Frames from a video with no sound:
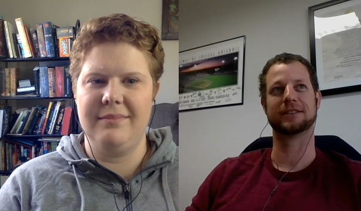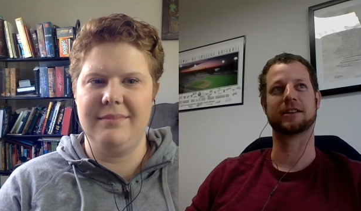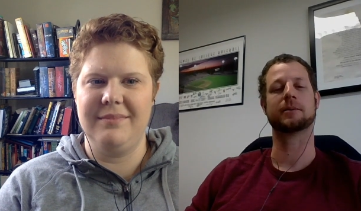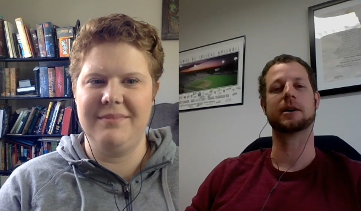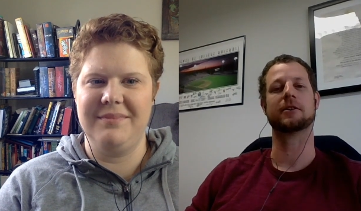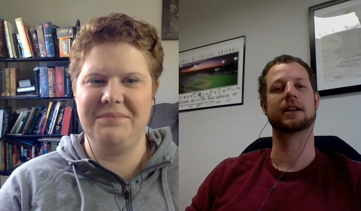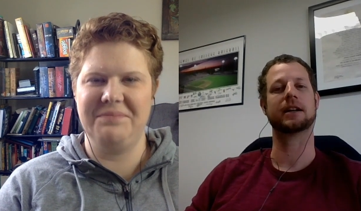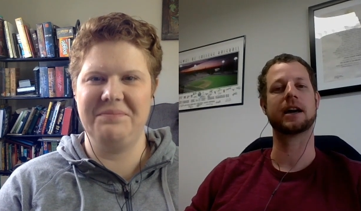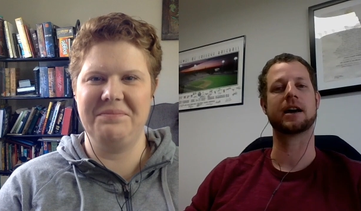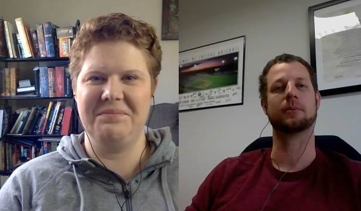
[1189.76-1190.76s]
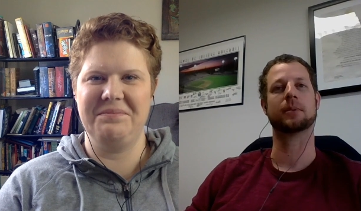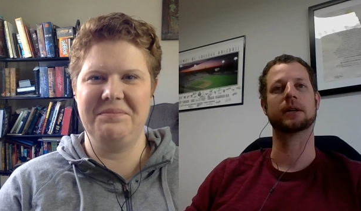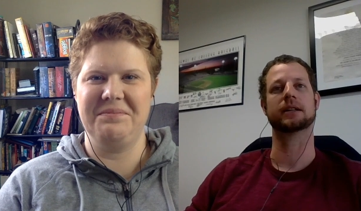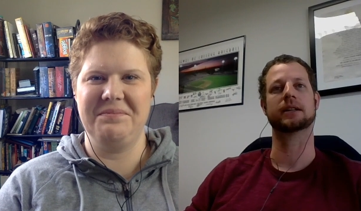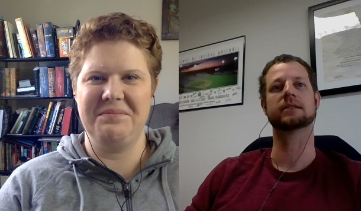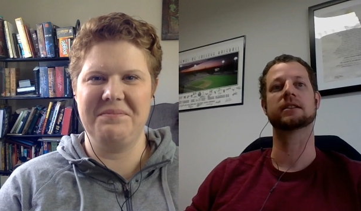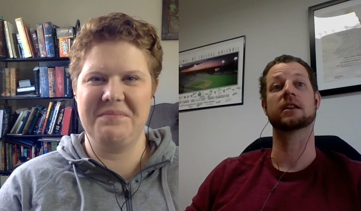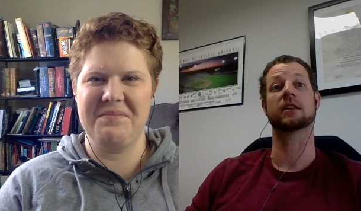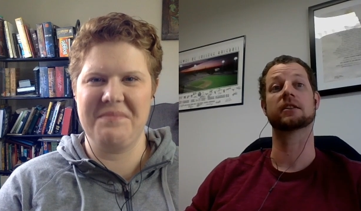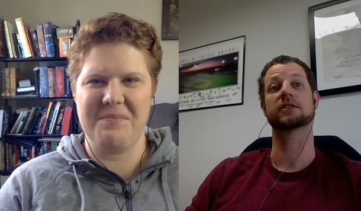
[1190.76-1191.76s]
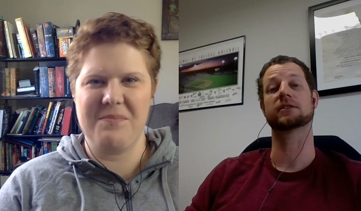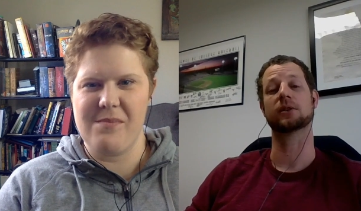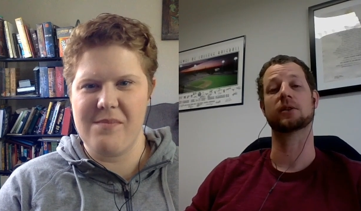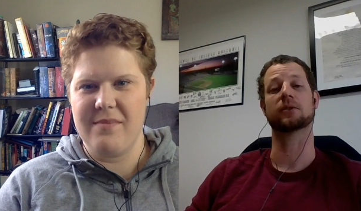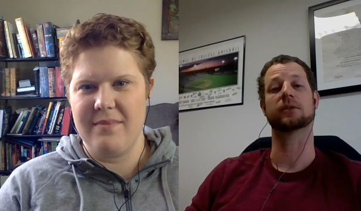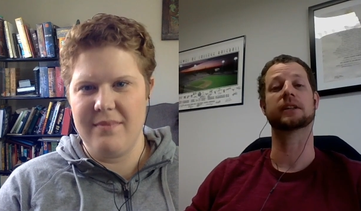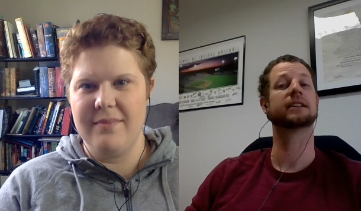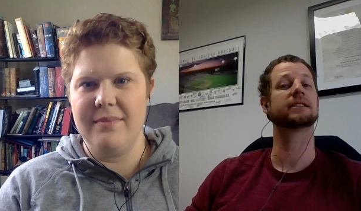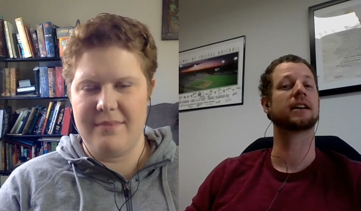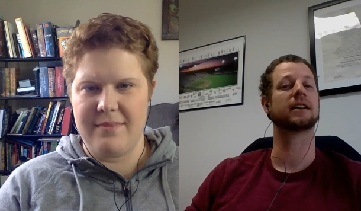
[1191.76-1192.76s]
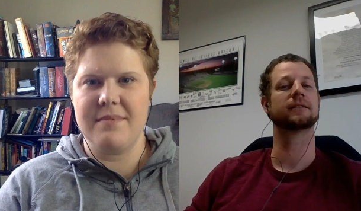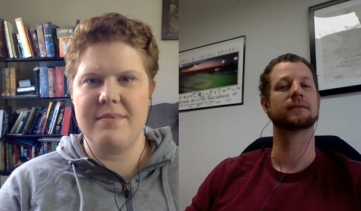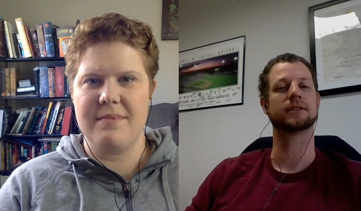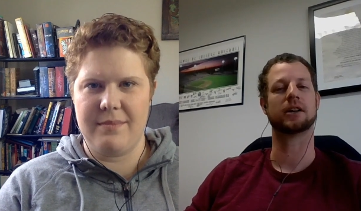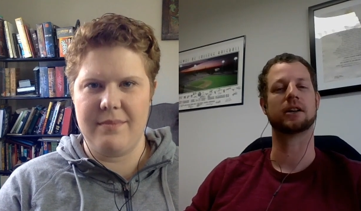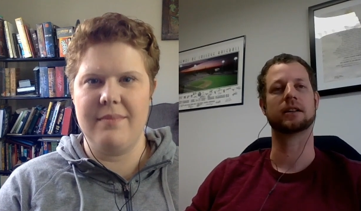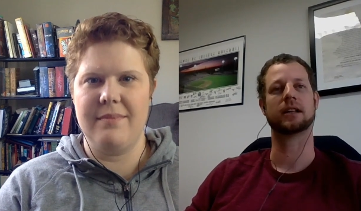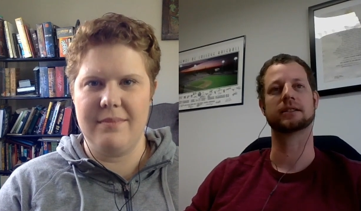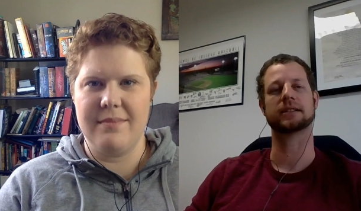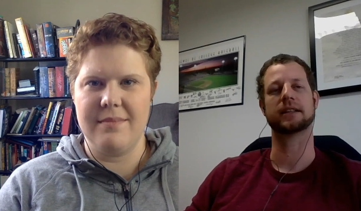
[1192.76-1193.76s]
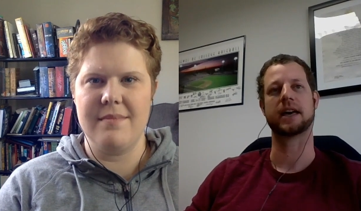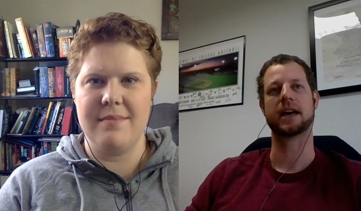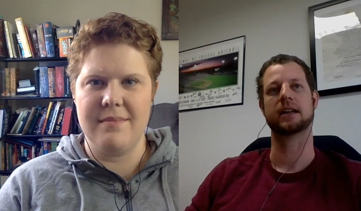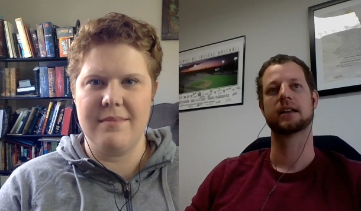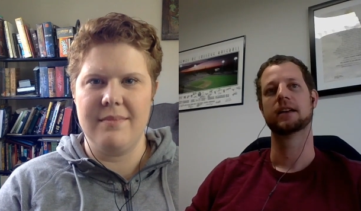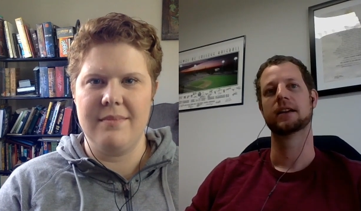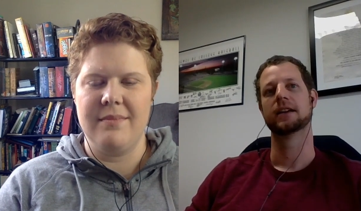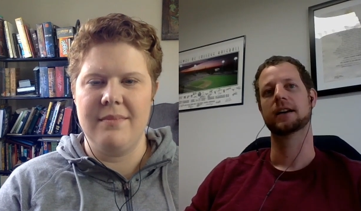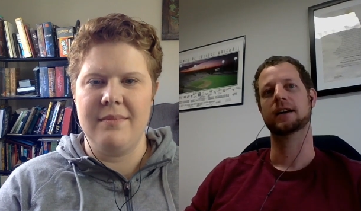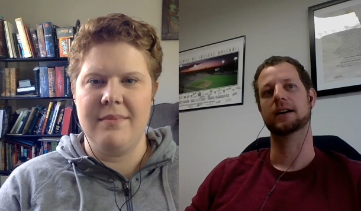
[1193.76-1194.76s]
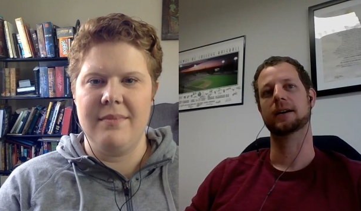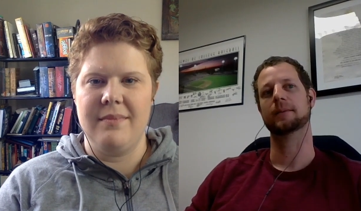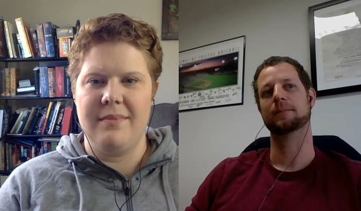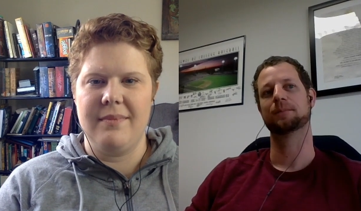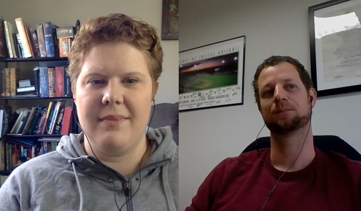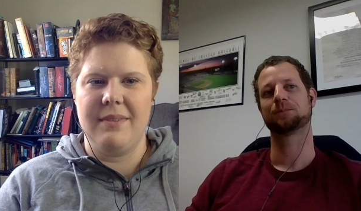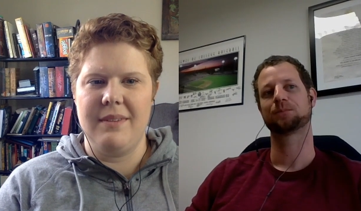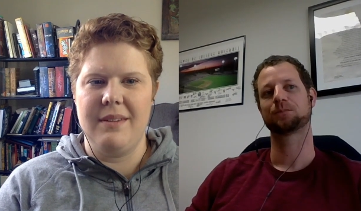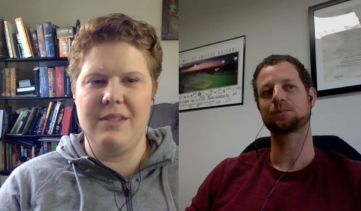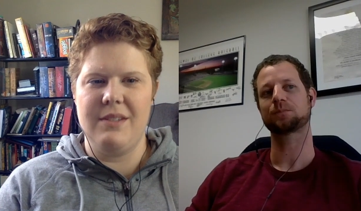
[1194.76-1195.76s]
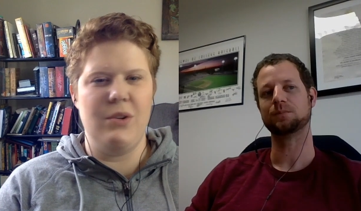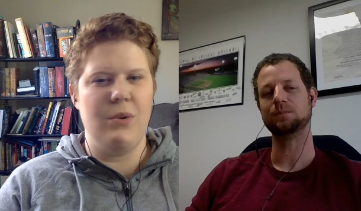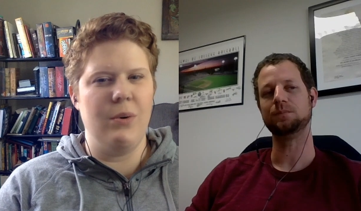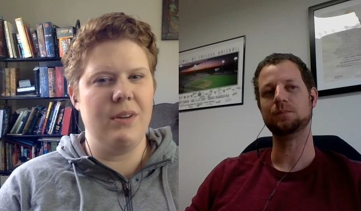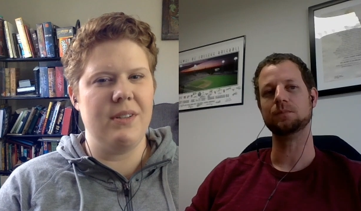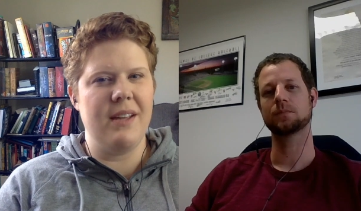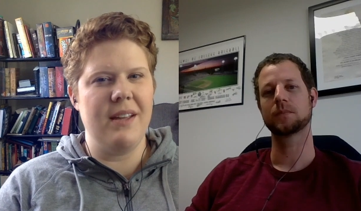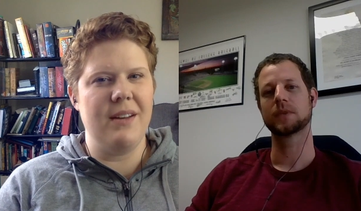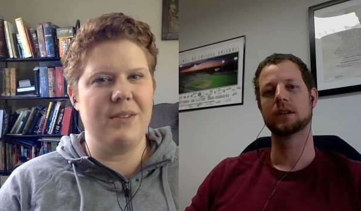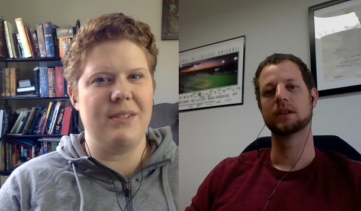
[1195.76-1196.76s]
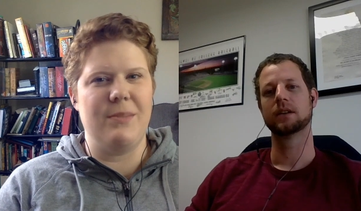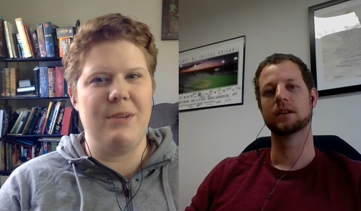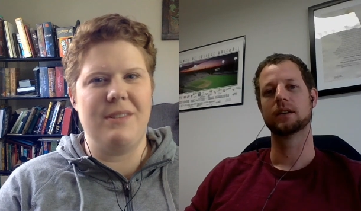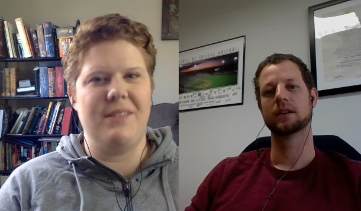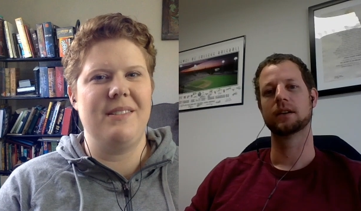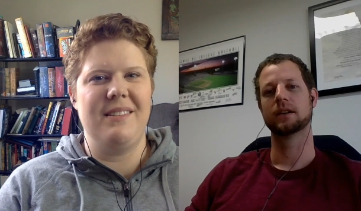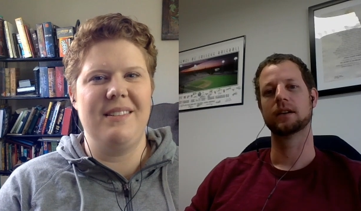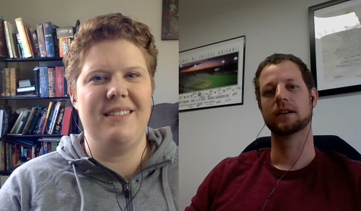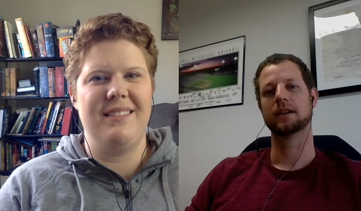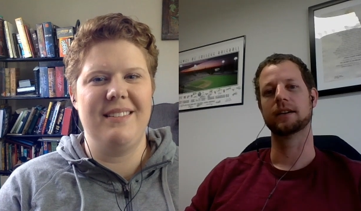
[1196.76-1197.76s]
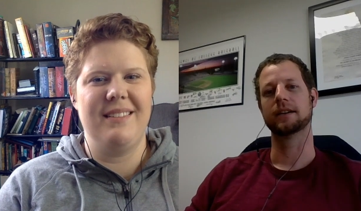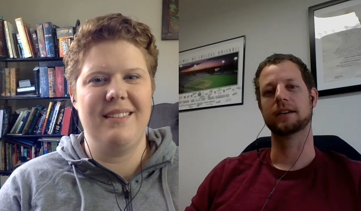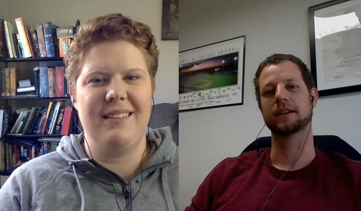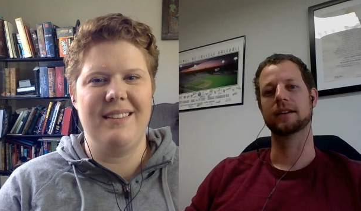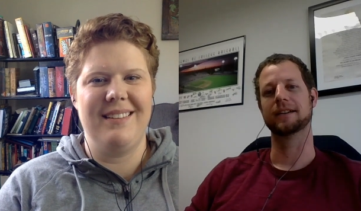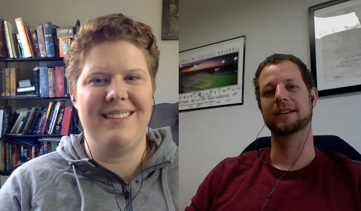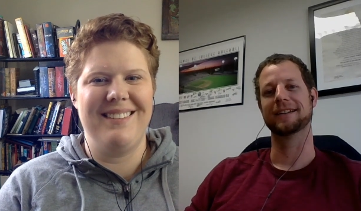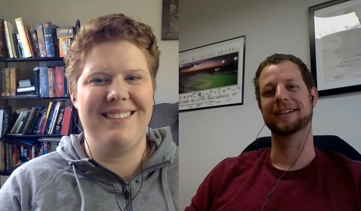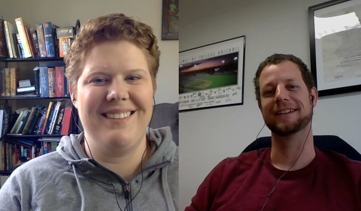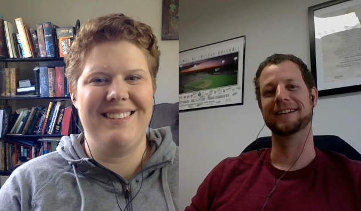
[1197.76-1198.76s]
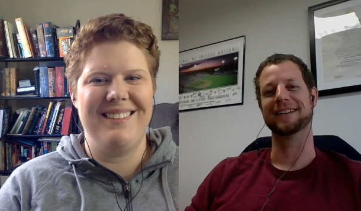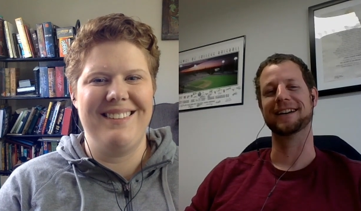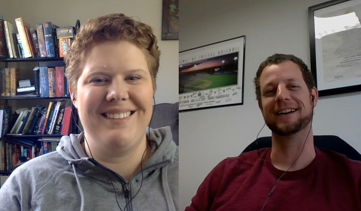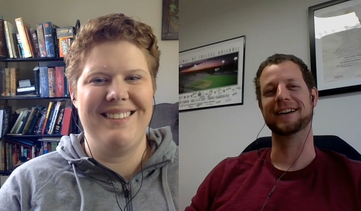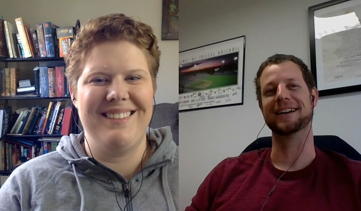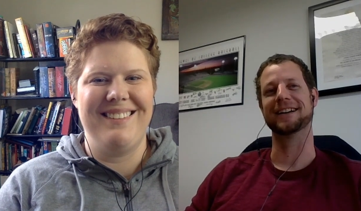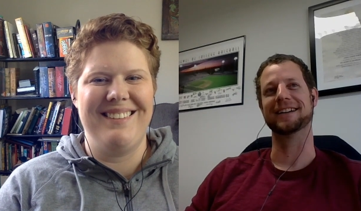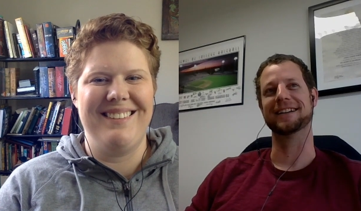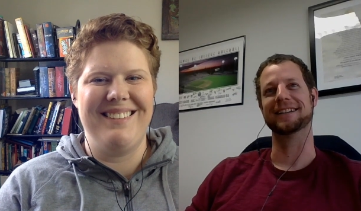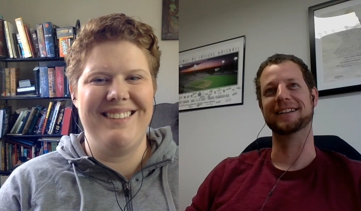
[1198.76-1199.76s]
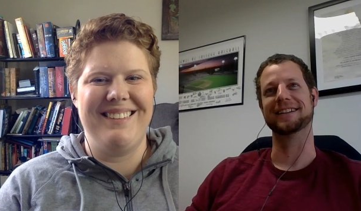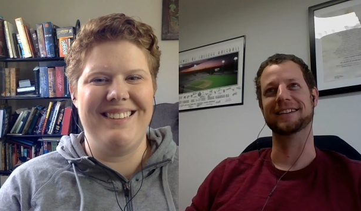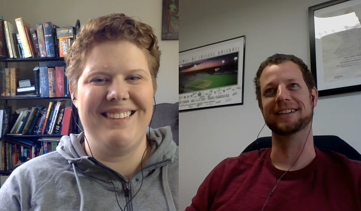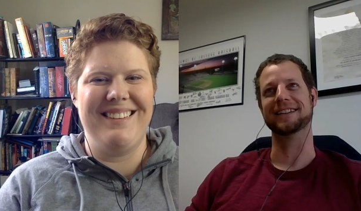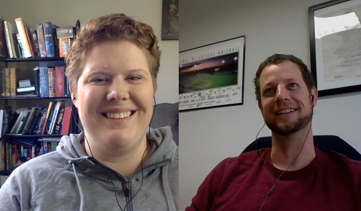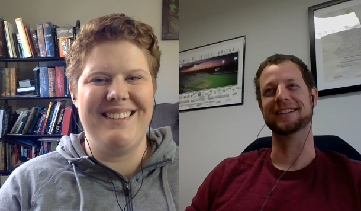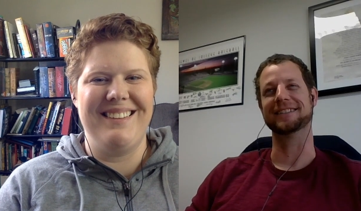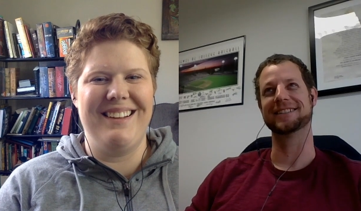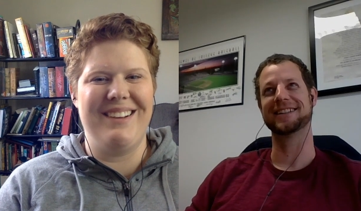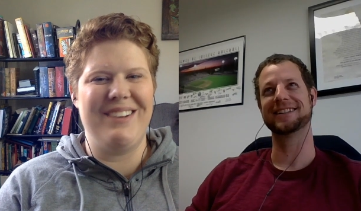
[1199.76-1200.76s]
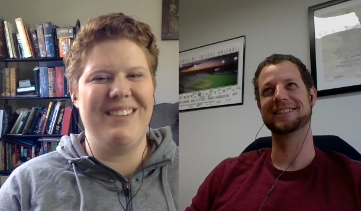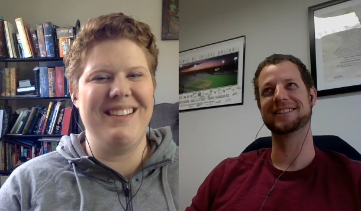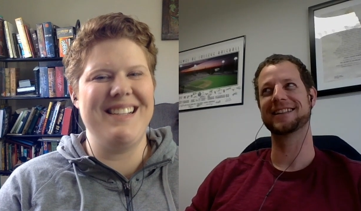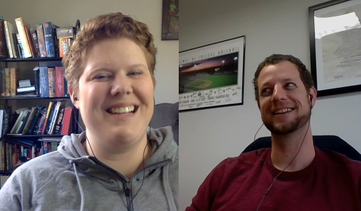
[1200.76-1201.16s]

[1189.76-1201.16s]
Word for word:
Speaker 1: really talk about right now, but it is another solo only design. So I'll, I'll say that. Um,
Speaker 2: is it your design or is it someone else's?
Speaker 1: Uh,
Speaker 2: Should
Speaker 1: oh come on, that's